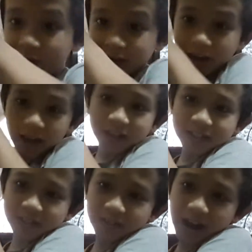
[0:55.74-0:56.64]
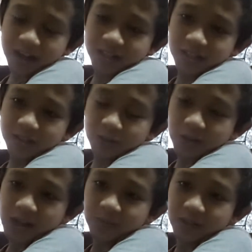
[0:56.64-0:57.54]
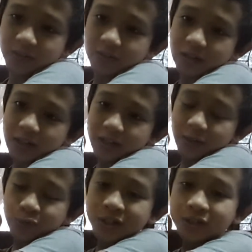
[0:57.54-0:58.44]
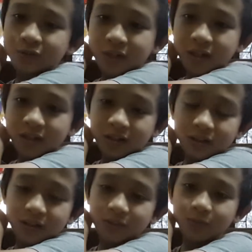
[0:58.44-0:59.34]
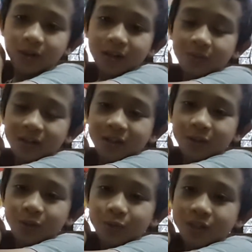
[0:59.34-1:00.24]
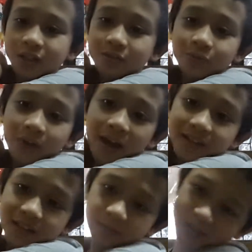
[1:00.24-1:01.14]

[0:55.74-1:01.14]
when you like scratch it, or like when you like use it to kill you, when you use it to fight it.